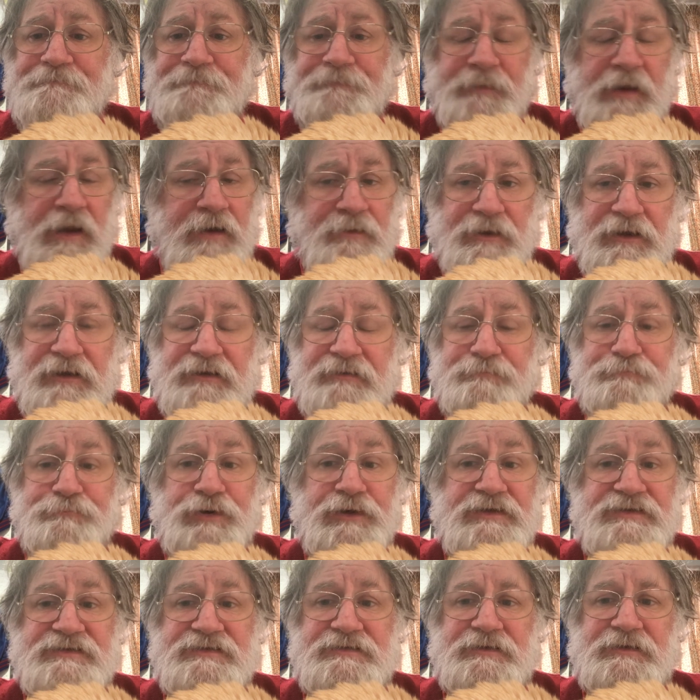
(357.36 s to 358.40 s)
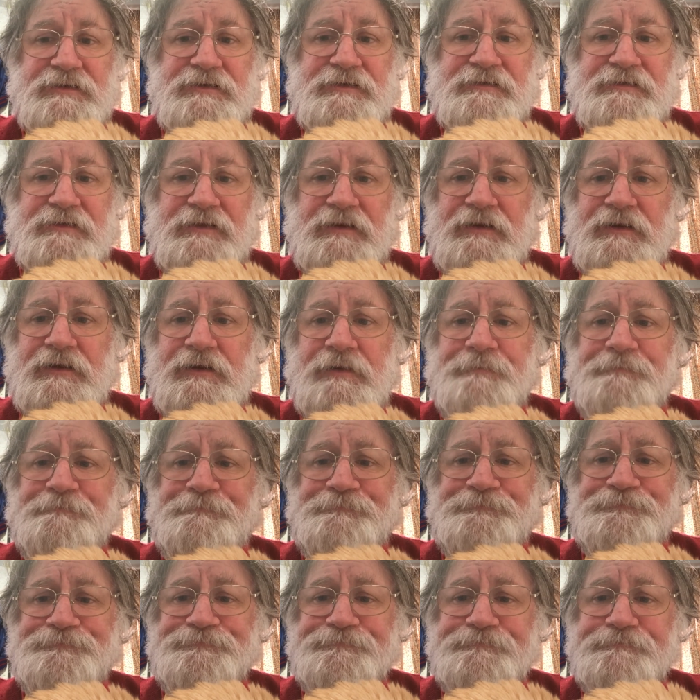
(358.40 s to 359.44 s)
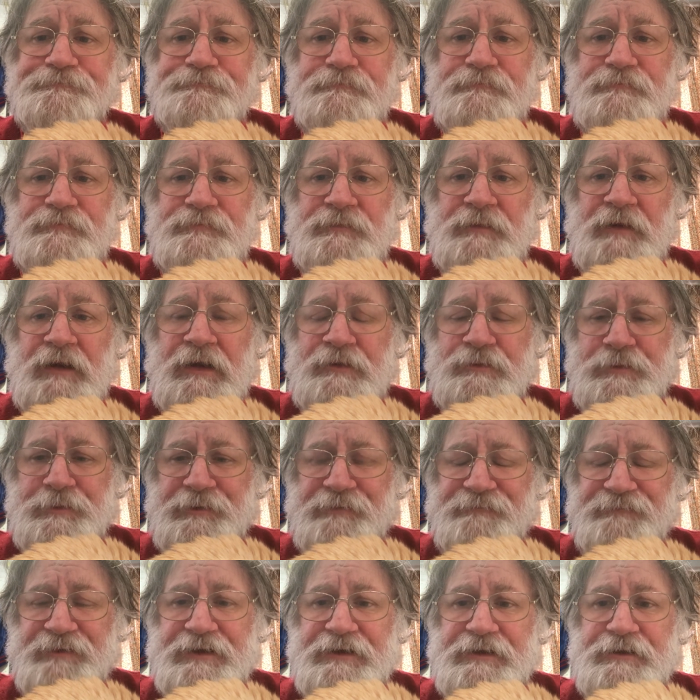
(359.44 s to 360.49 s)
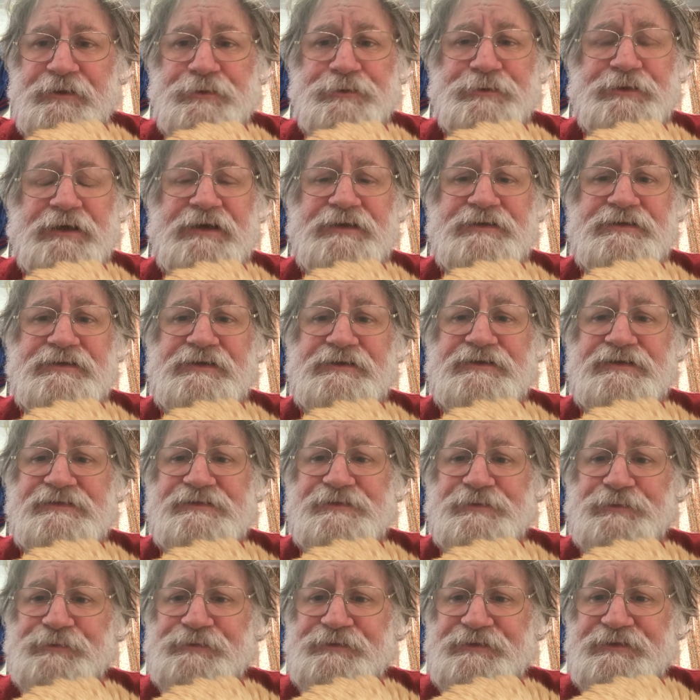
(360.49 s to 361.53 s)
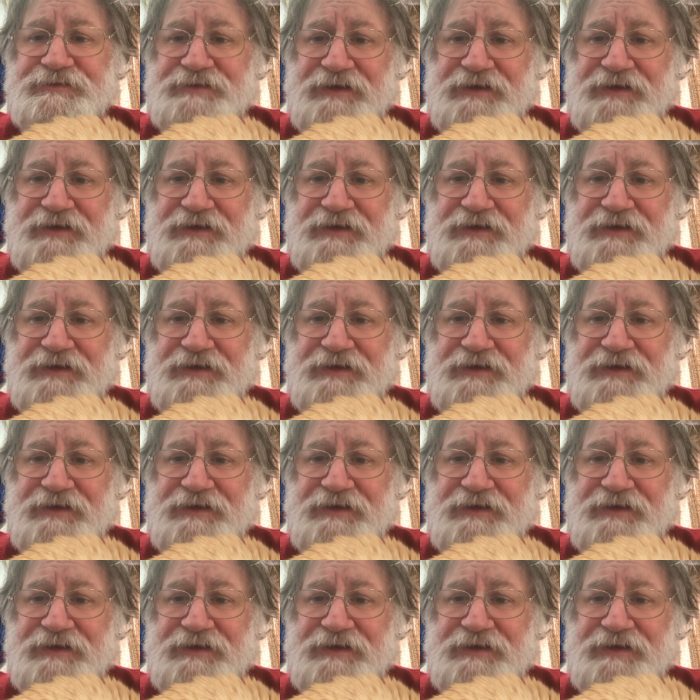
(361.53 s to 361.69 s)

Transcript: Now, I personally think it would be a very good idea to sort this